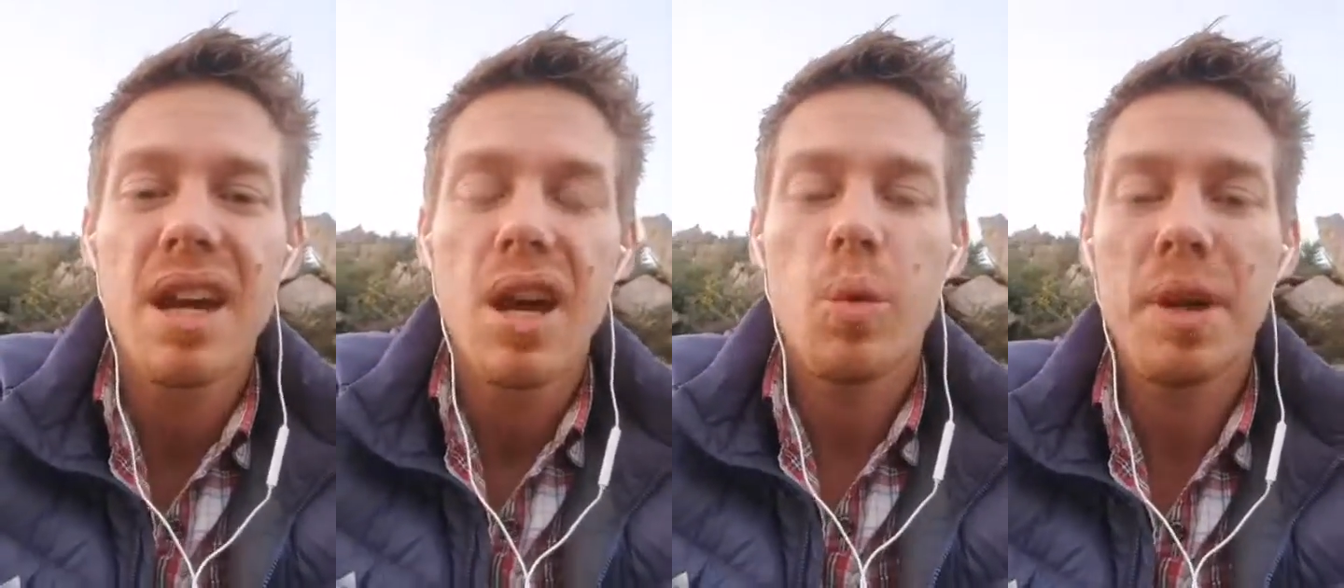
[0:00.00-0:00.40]

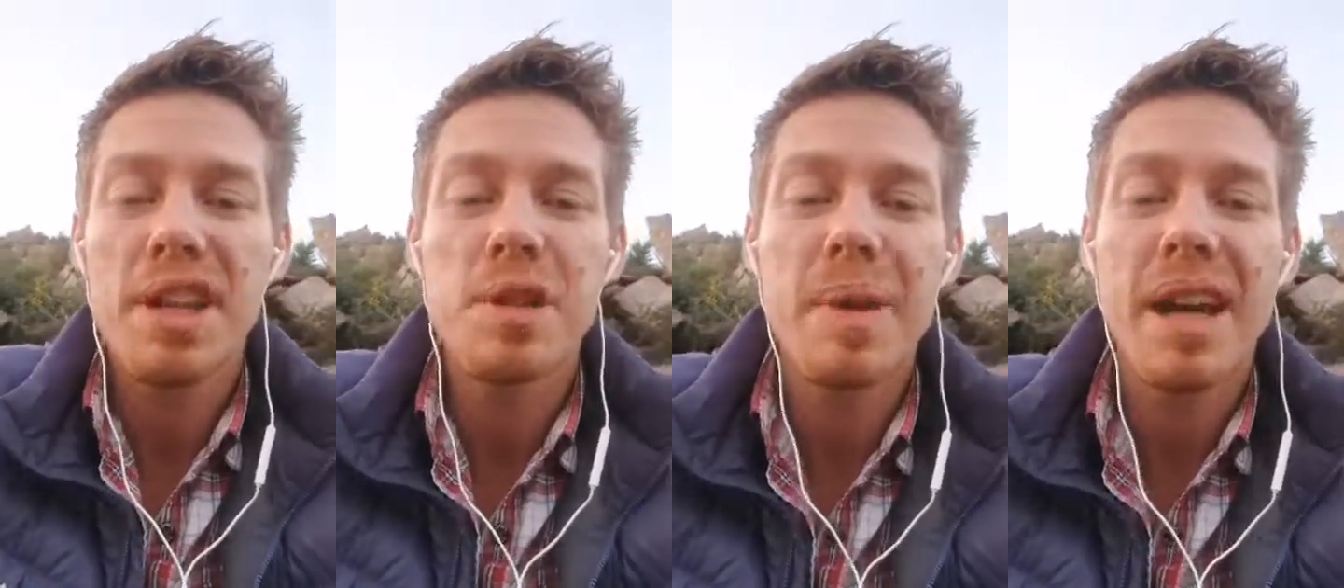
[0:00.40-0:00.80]
We need
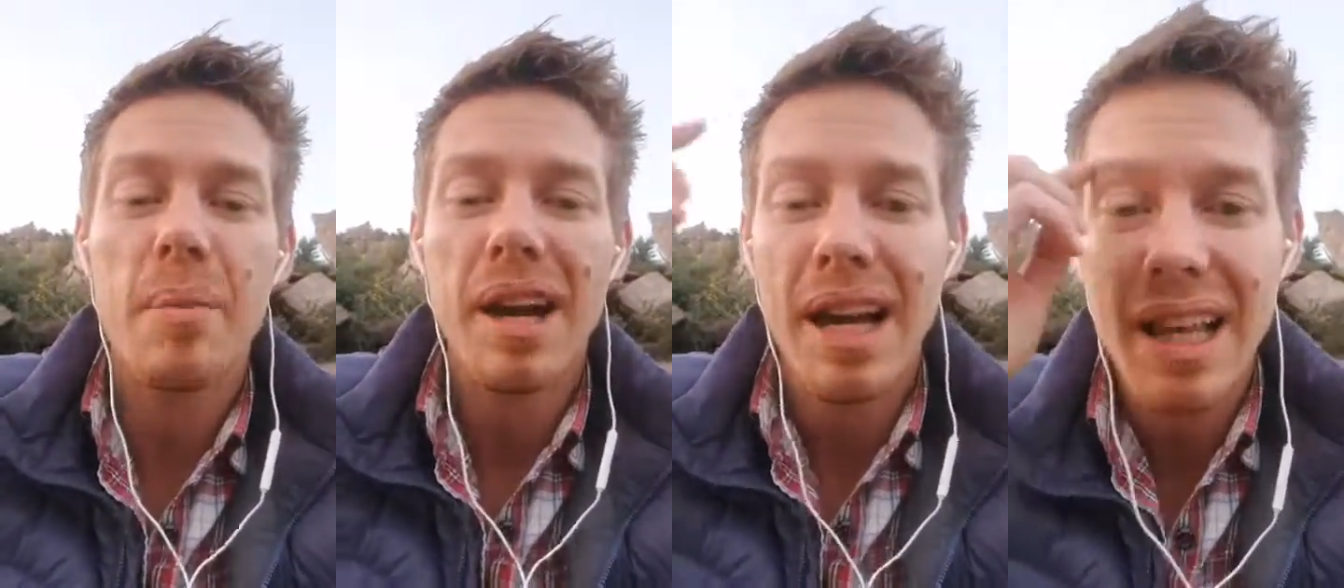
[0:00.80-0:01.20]
to become
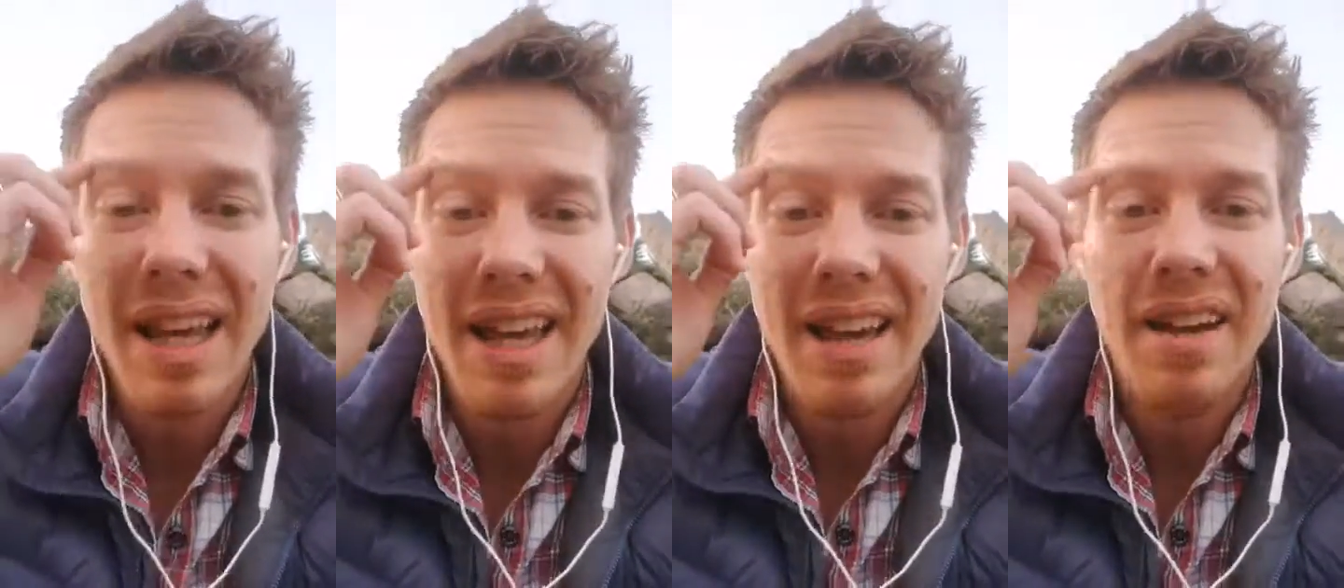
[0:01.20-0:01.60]

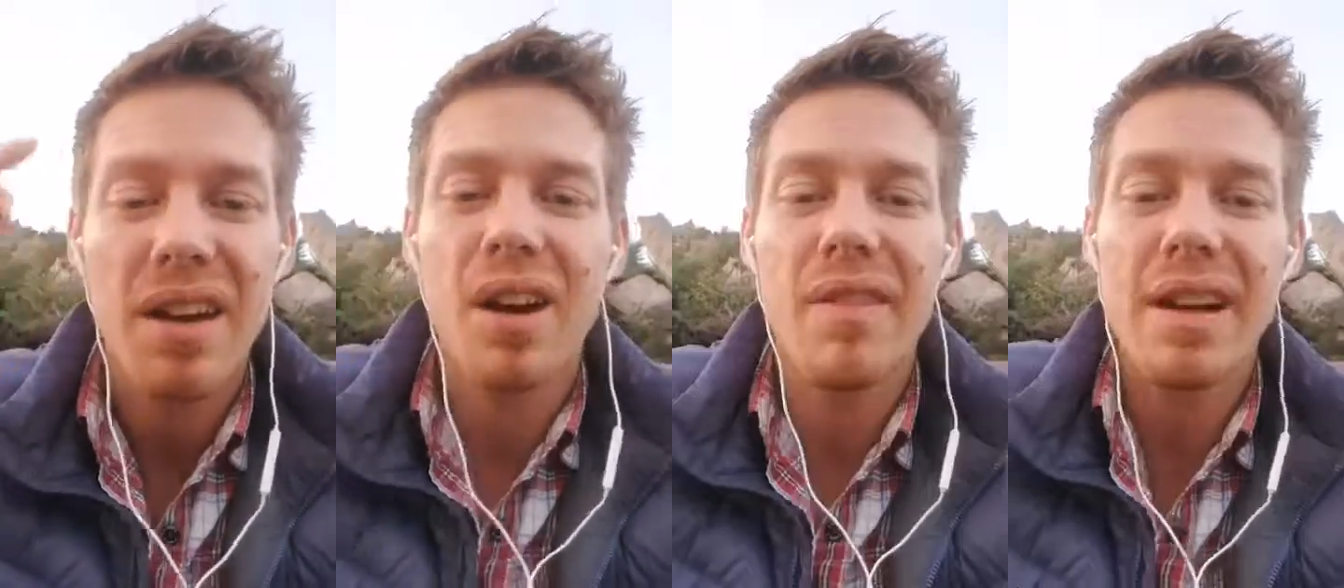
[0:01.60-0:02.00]
clear
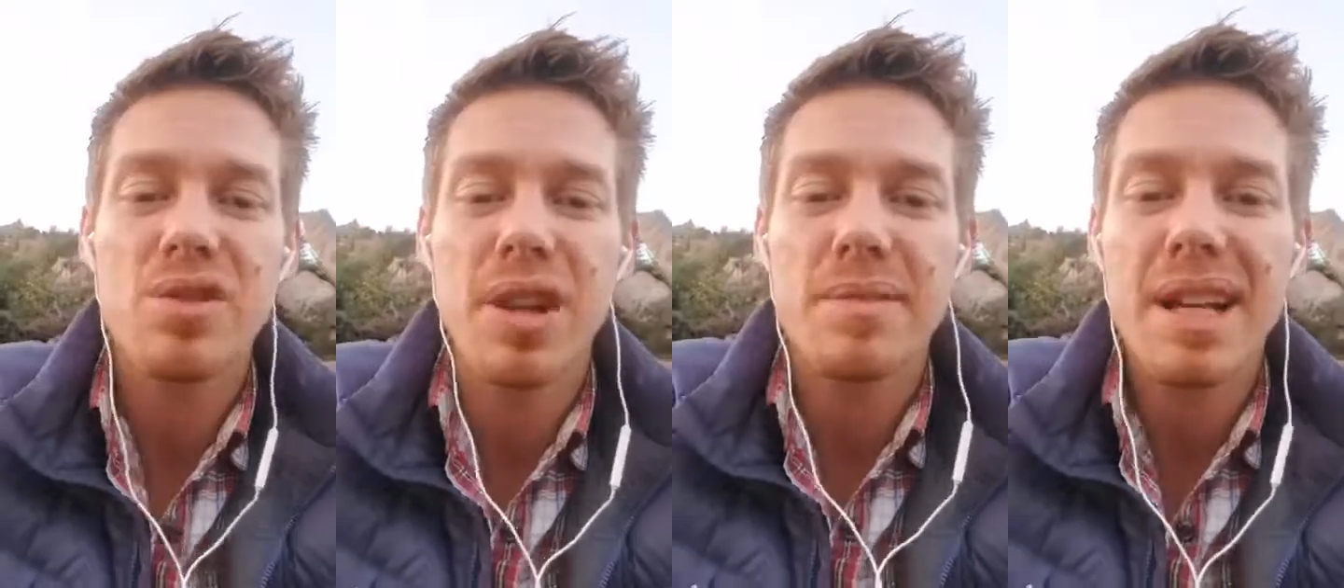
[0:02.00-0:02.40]
of our
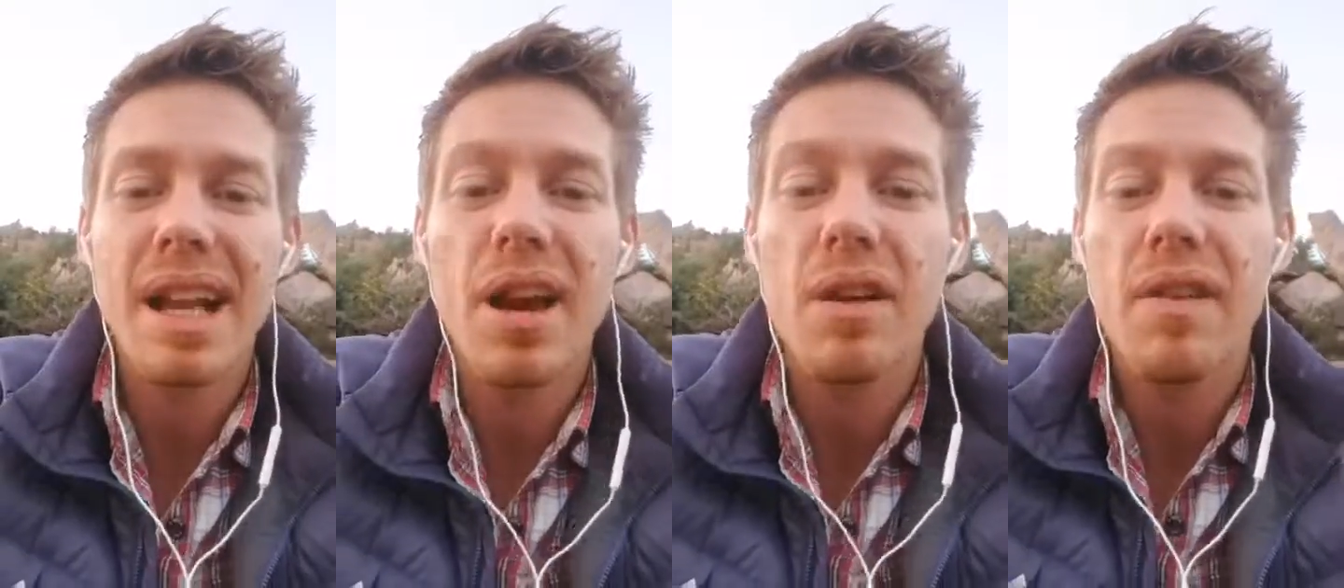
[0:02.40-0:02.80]
dreams,
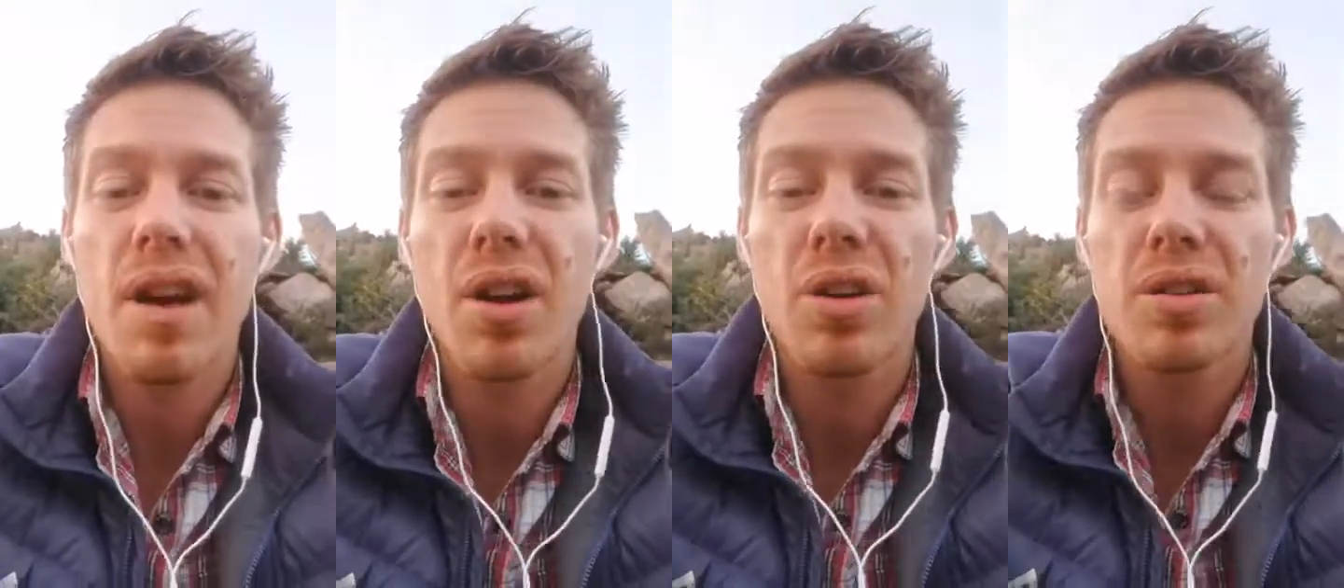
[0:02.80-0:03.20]
clear of our
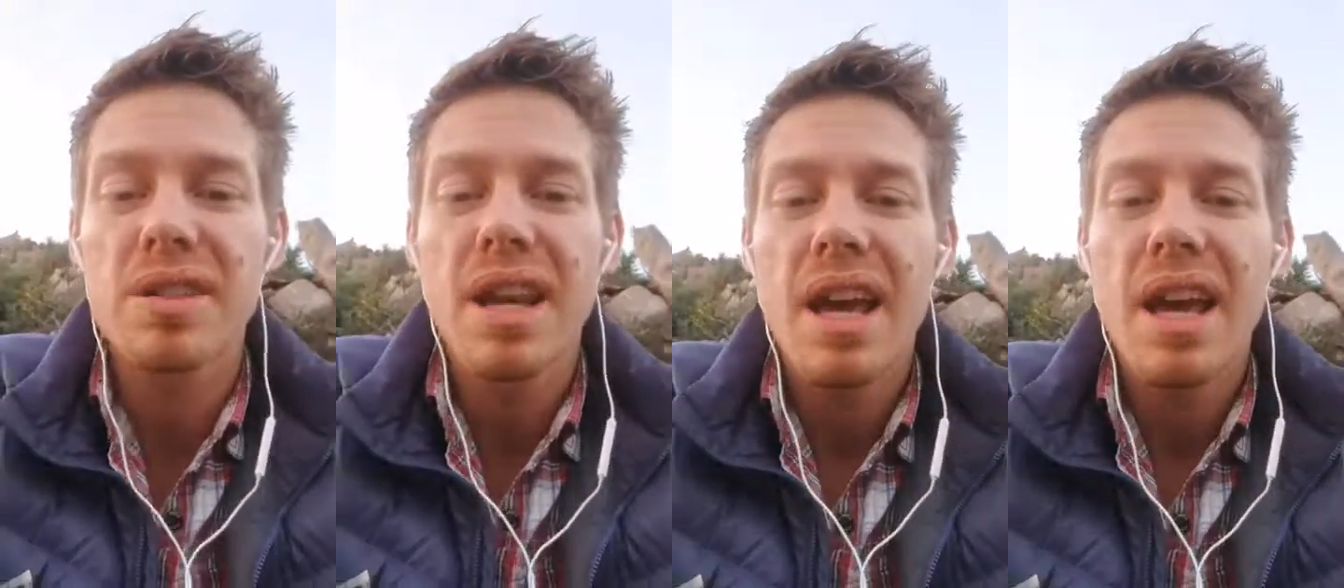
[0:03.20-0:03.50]
goals,